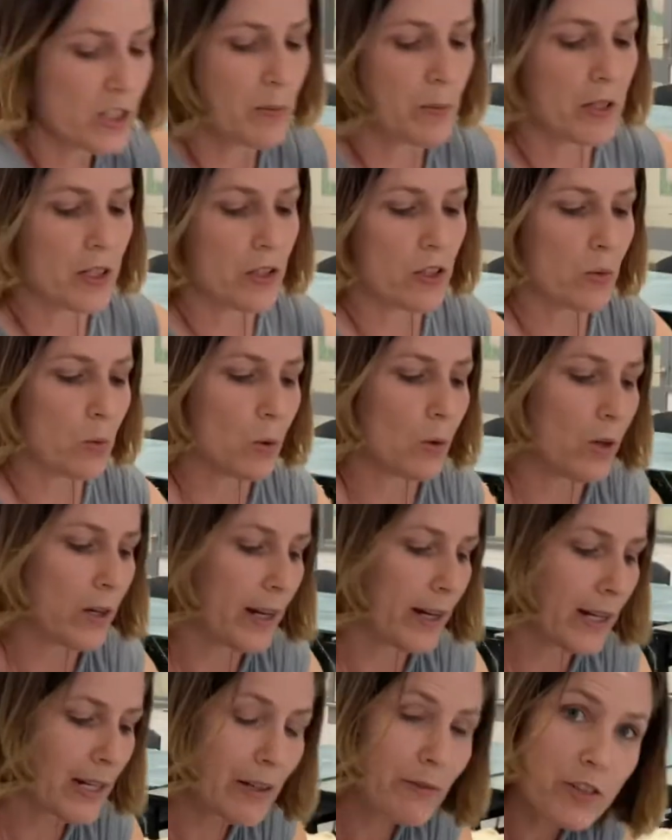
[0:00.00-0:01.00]
it in your water,
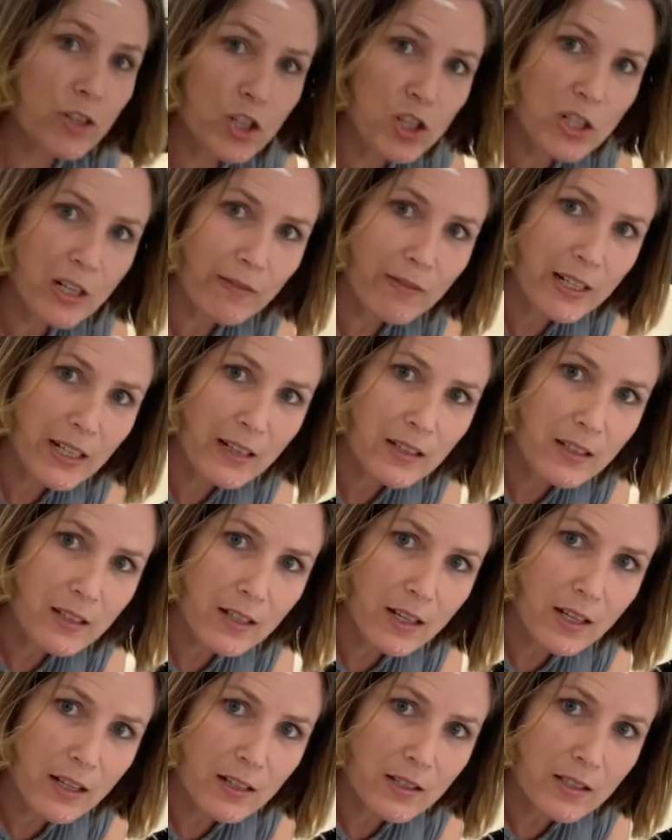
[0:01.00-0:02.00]
and even shove it in
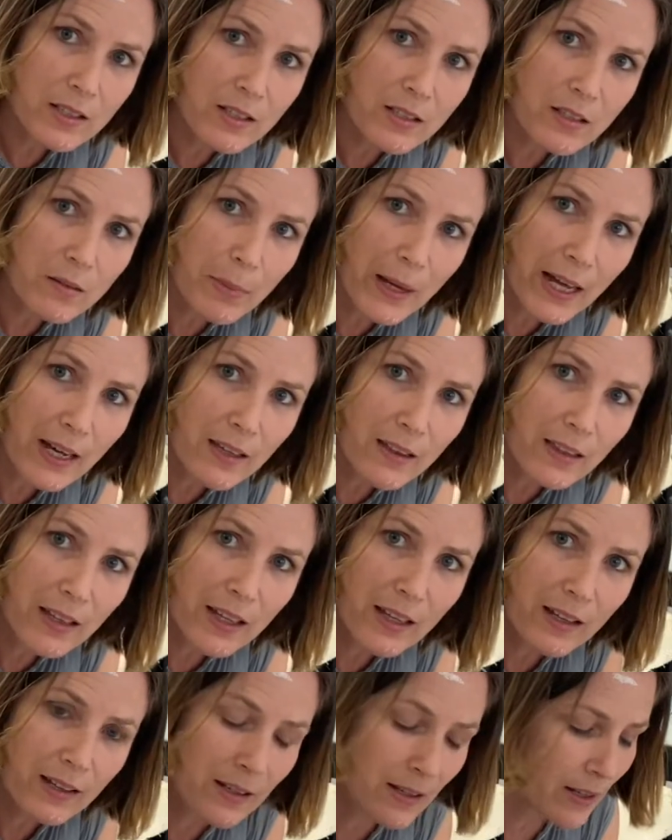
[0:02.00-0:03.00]
to the back
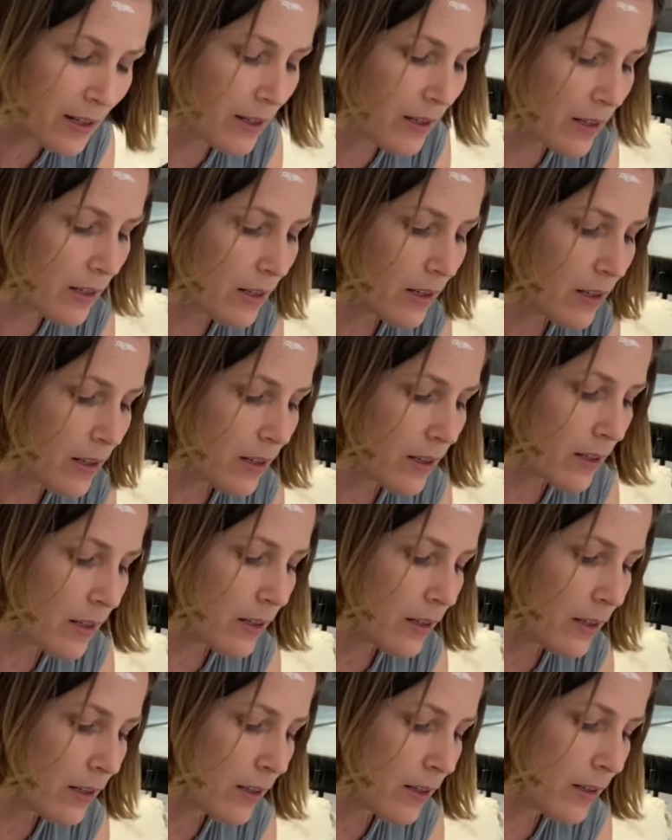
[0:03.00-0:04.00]
there.
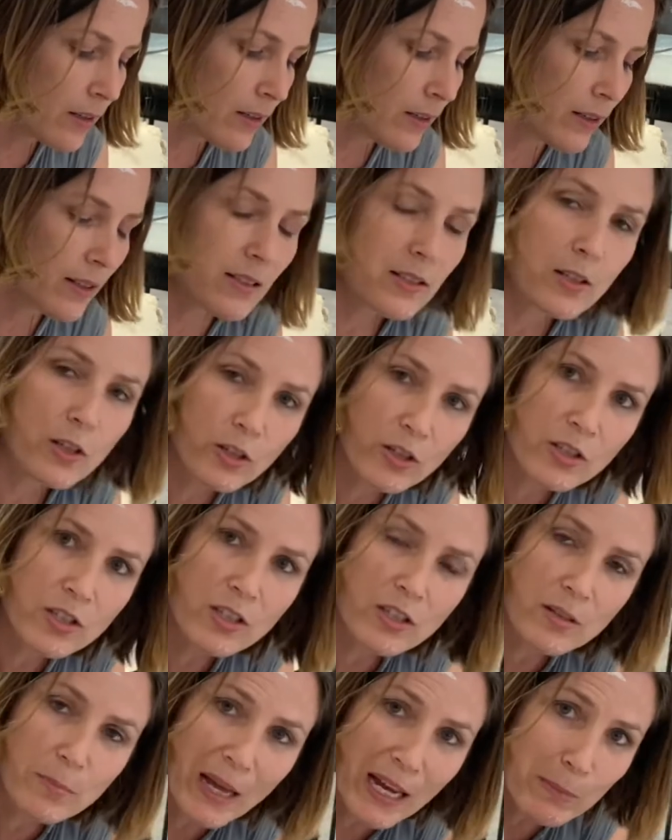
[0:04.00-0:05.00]
As long as the
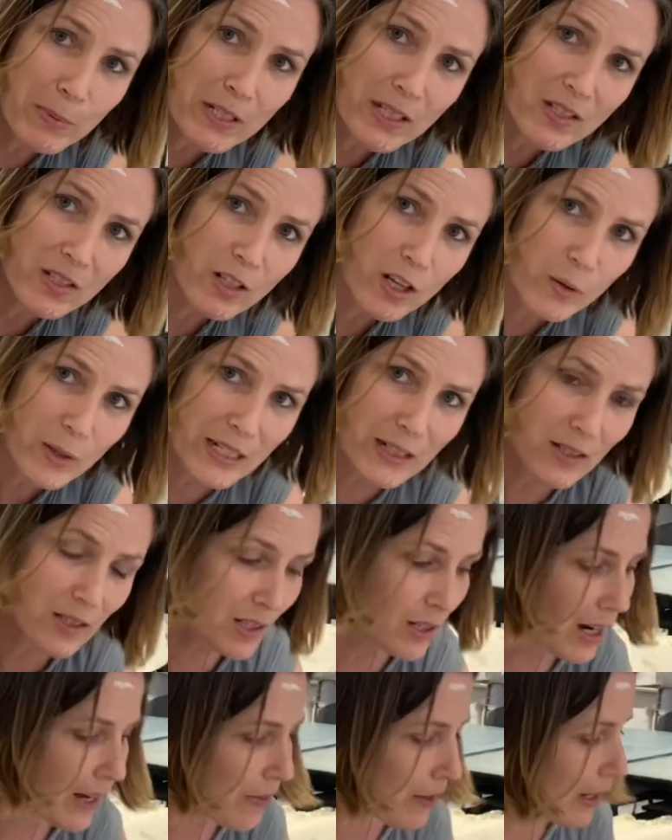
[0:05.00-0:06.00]
paper doesn't go
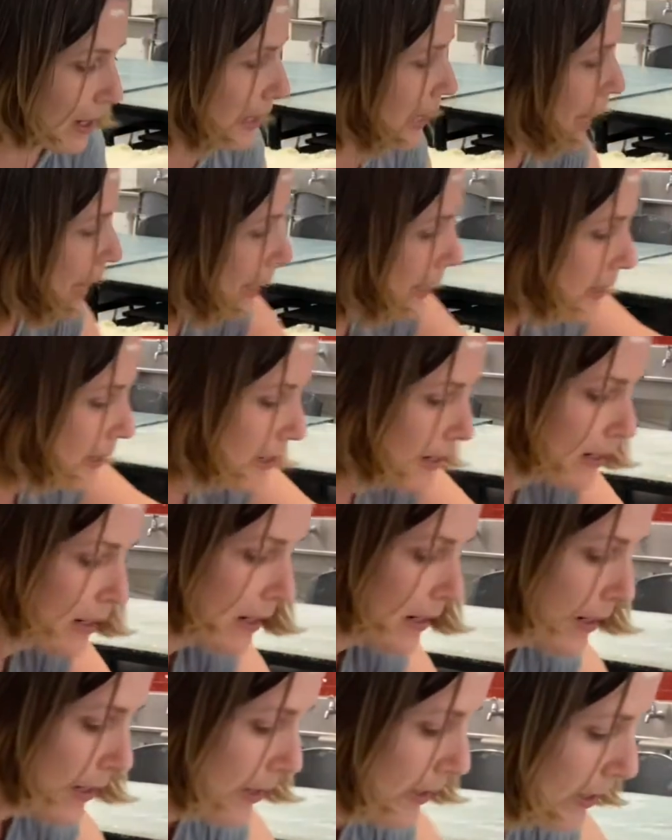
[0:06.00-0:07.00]
inside the clay,
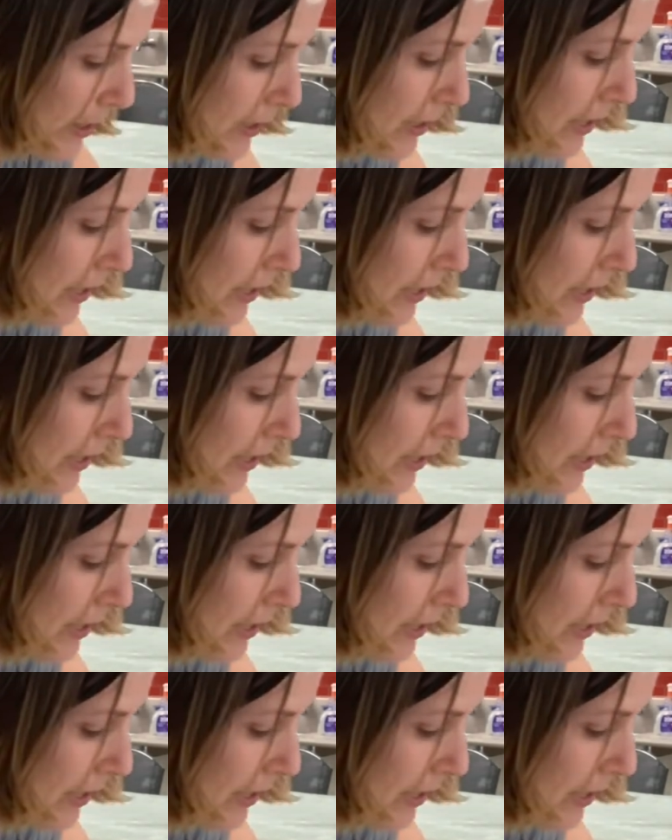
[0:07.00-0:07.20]
it's